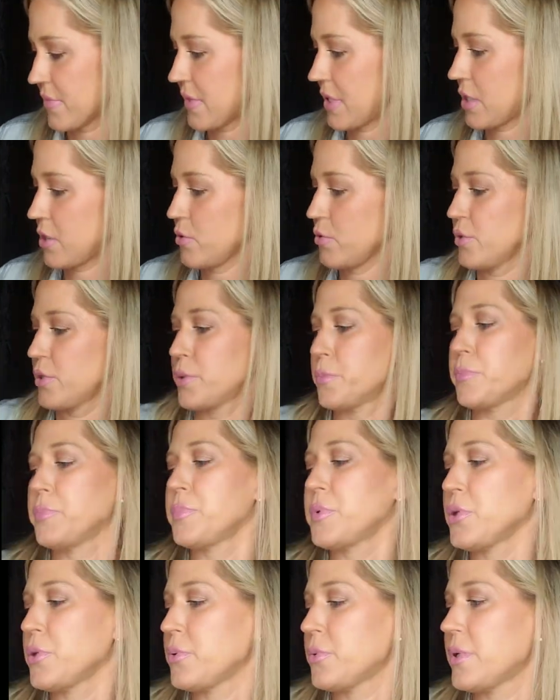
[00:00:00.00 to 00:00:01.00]
the Huda
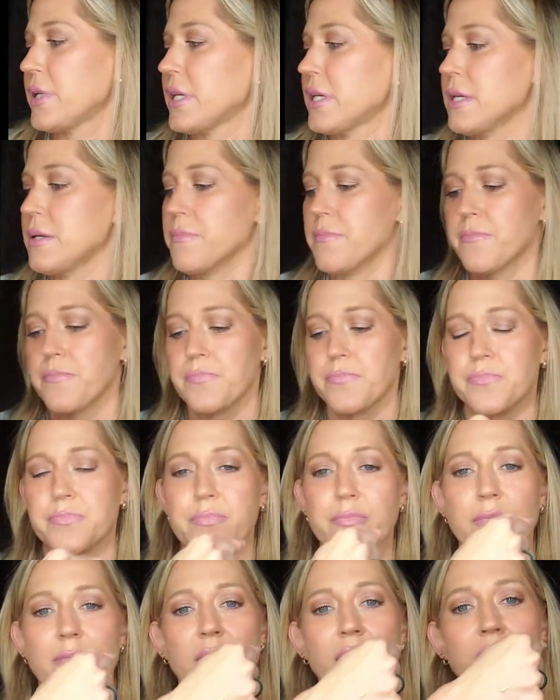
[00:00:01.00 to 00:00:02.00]
Beauty,
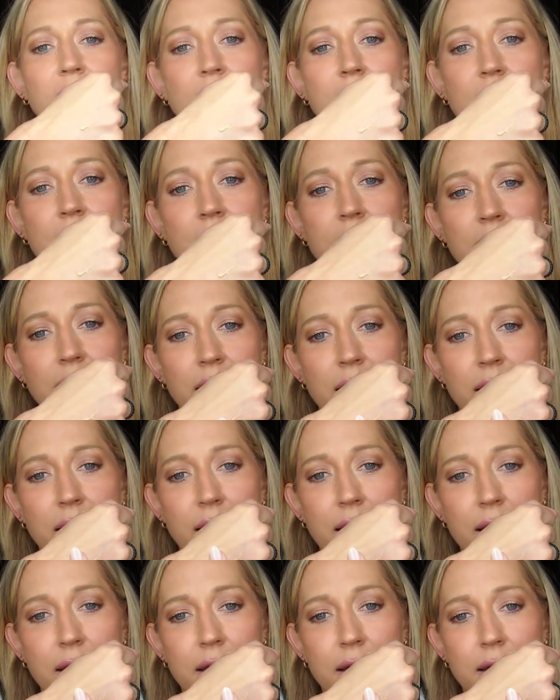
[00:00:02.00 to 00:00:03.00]

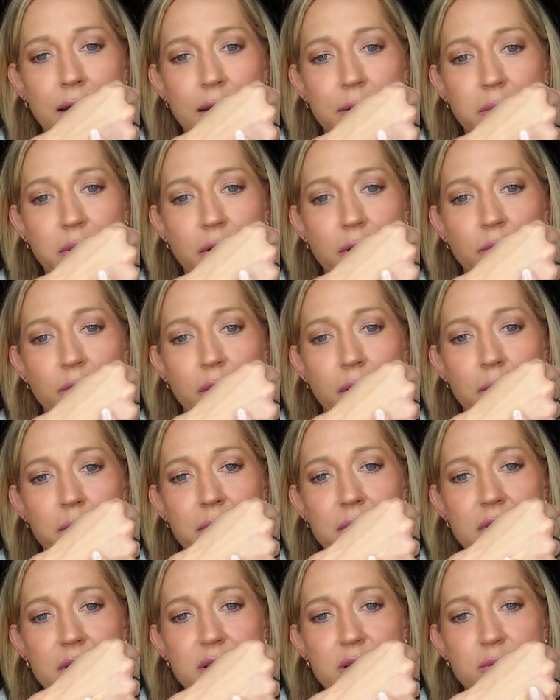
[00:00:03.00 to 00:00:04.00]
and I'm gonna rub
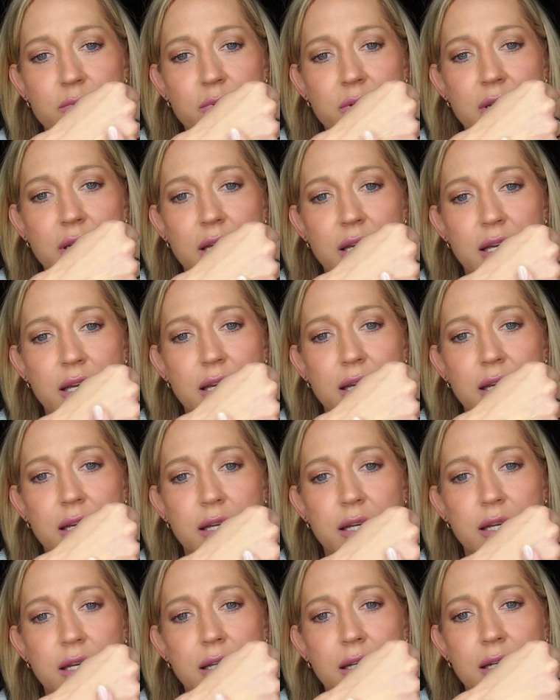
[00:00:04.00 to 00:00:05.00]
this one
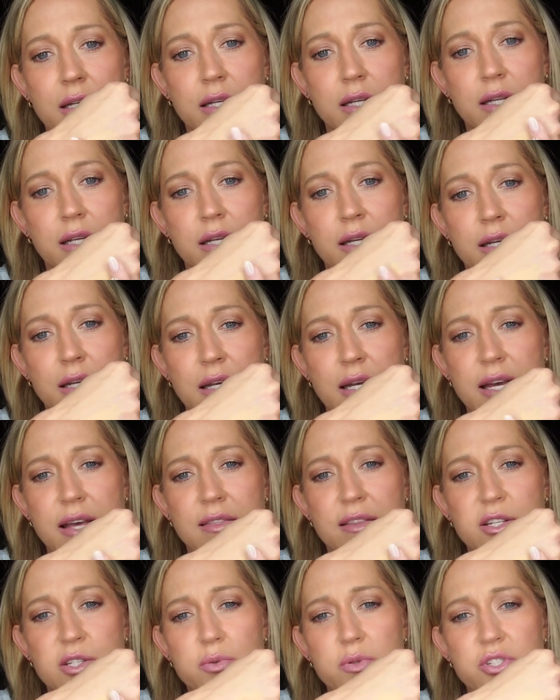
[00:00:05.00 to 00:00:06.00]
in.
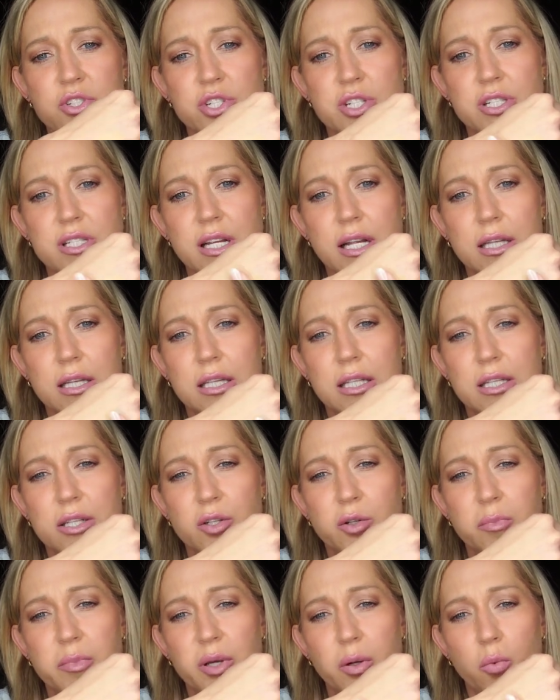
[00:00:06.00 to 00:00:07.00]
This one's just a
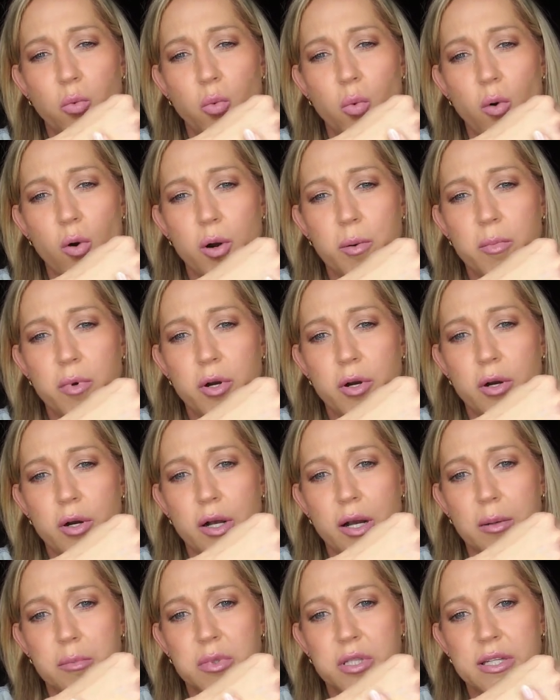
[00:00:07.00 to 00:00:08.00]
little bit warmer,
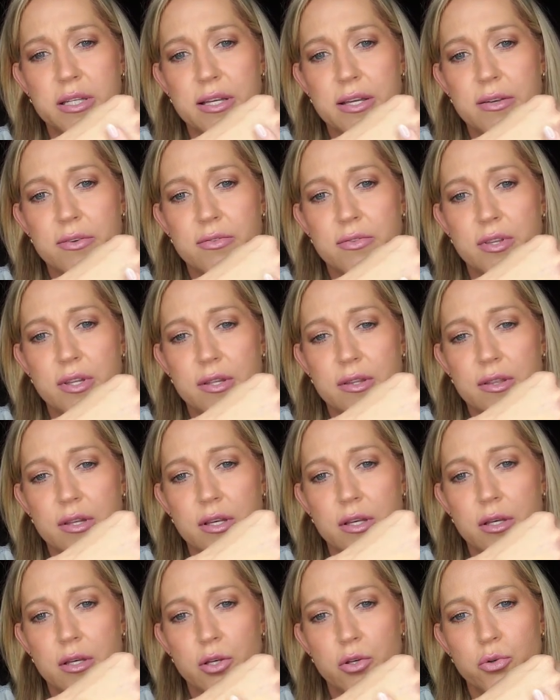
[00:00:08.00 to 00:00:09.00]
I believe, than
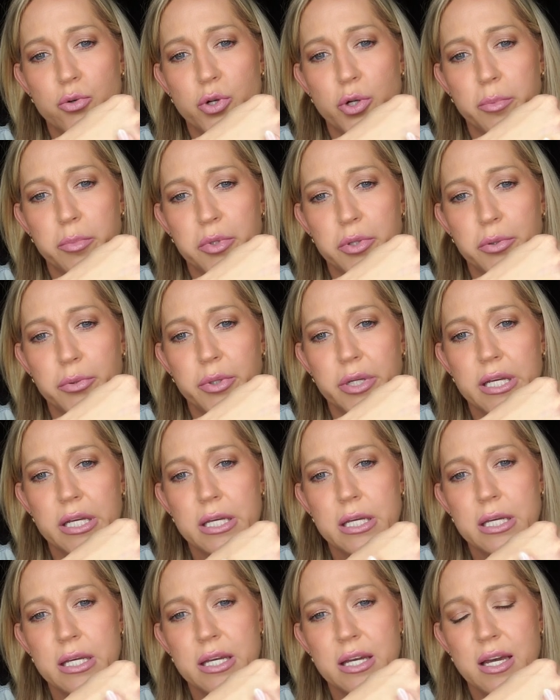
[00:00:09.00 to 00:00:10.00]
the Huda
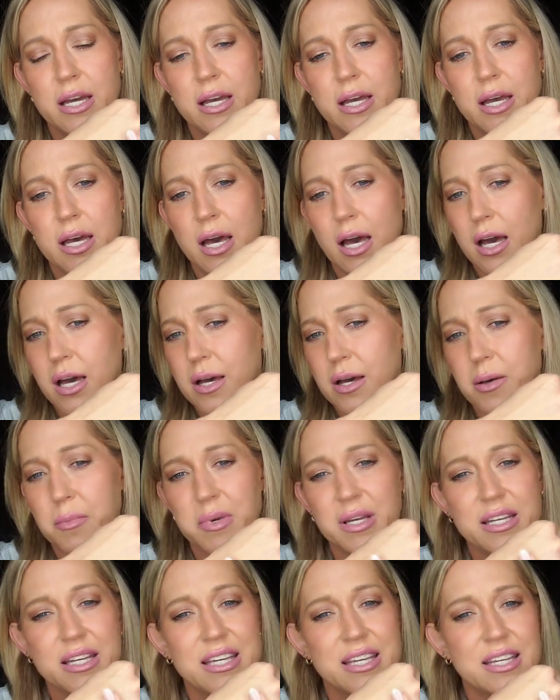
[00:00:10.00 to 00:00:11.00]
Beauty.
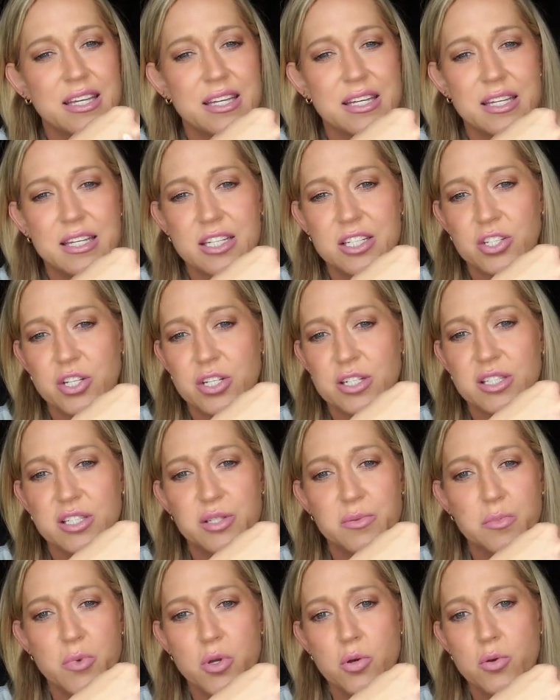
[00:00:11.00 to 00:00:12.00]
Again, just
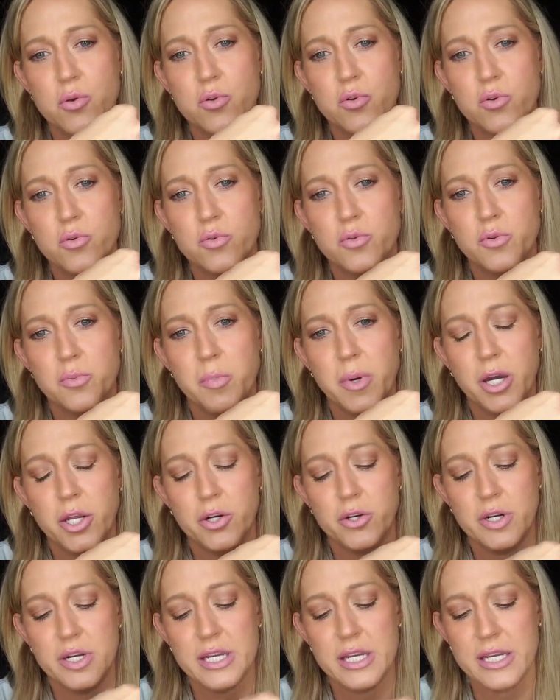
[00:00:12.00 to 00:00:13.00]
smooth,
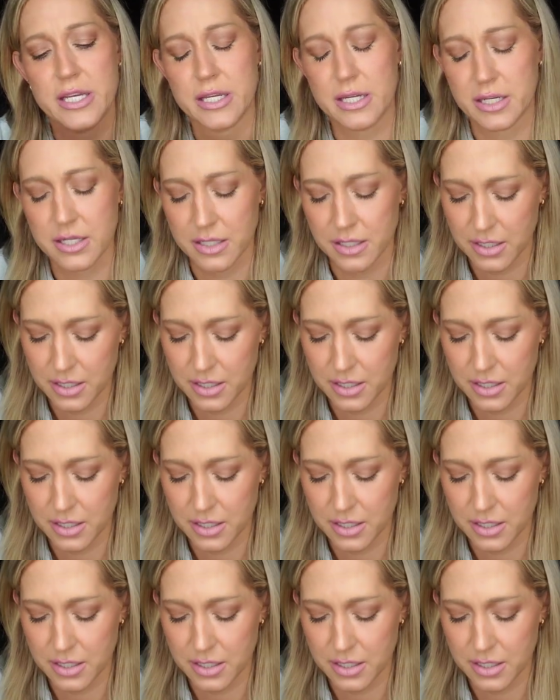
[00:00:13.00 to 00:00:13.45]
buttery